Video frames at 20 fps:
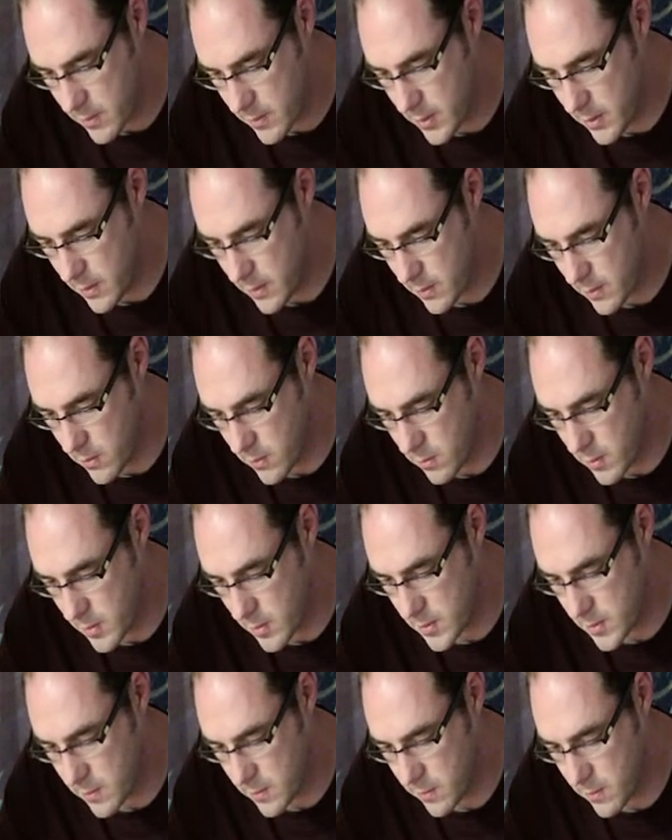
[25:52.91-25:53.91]
and you ignore up
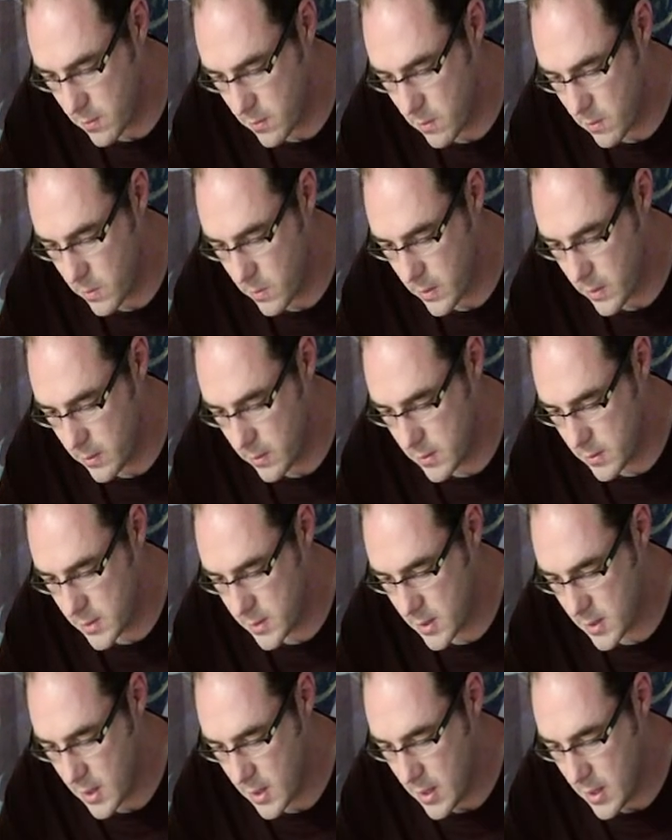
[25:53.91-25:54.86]
to 4 wounds.